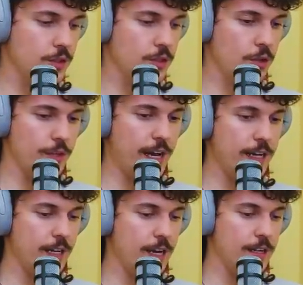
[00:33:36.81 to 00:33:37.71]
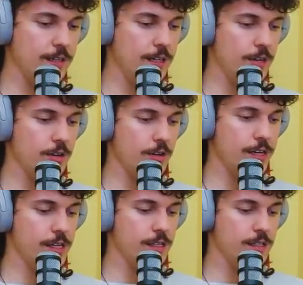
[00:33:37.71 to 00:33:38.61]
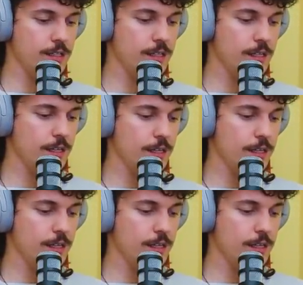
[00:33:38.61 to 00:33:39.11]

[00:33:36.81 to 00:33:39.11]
So the headline here is: